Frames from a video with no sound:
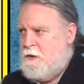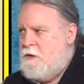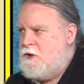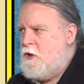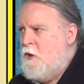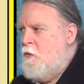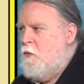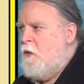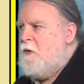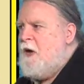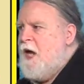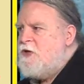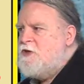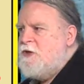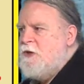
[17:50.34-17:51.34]
So we're
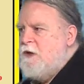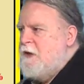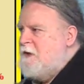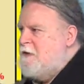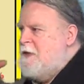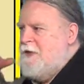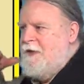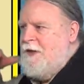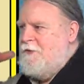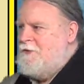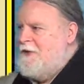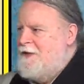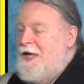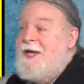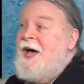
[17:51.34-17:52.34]
actually, you know,
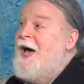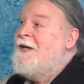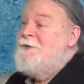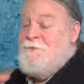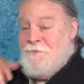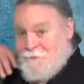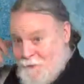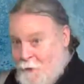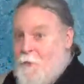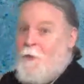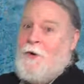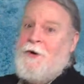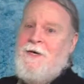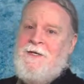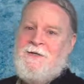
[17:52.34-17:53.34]
they got
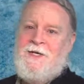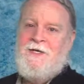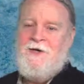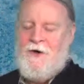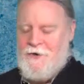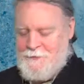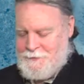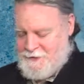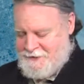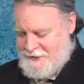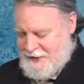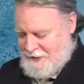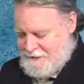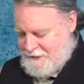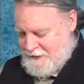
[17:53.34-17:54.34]
more than one hundred
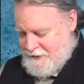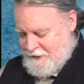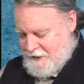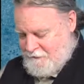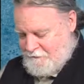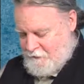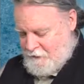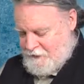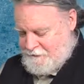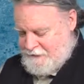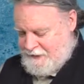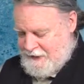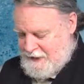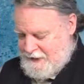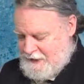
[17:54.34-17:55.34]
percent of all of the
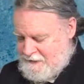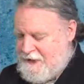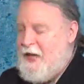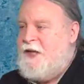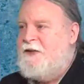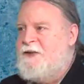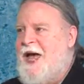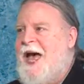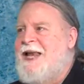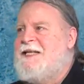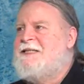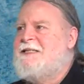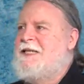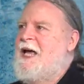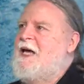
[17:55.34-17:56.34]
gains. That
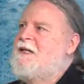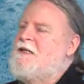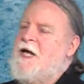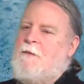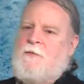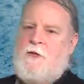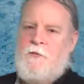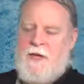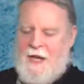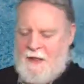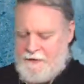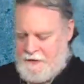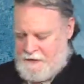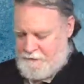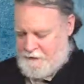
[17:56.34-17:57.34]
is the economic
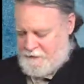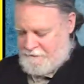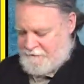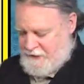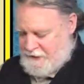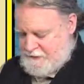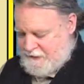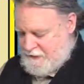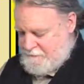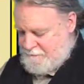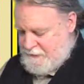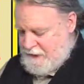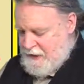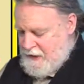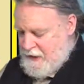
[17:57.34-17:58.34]
reality we're facing,
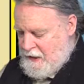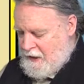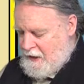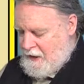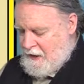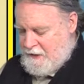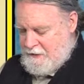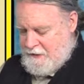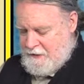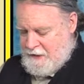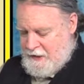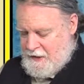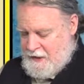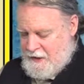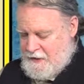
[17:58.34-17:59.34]
uh,
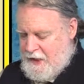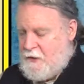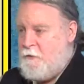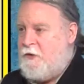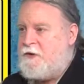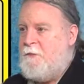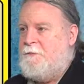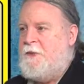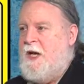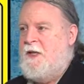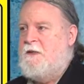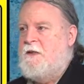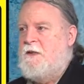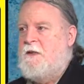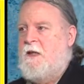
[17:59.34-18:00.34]
and and what the
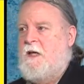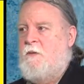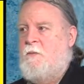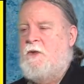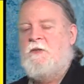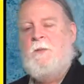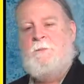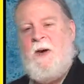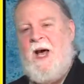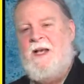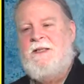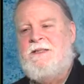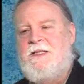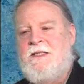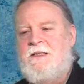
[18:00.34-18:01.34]
and the and what the
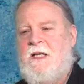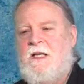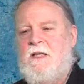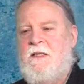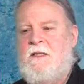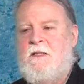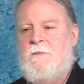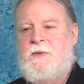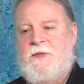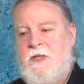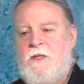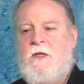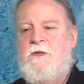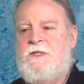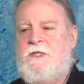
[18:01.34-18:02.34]
politic, uh, the
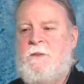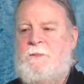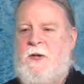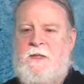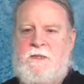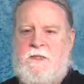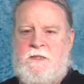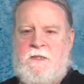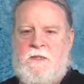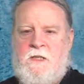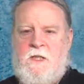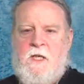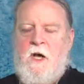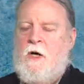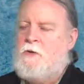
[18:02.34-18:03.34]
politicos and the pundits
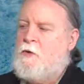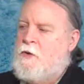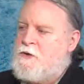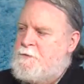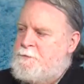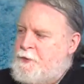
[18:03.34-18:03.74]
across